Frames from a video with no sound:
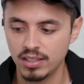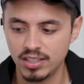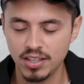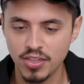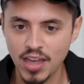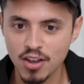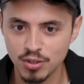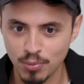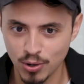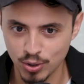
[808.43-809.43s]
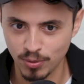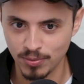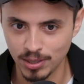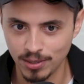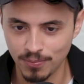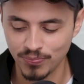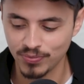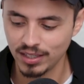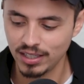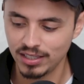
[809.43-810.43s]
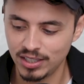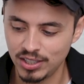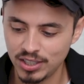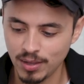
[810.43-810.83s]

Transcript: This is one thousand parts per billion. This is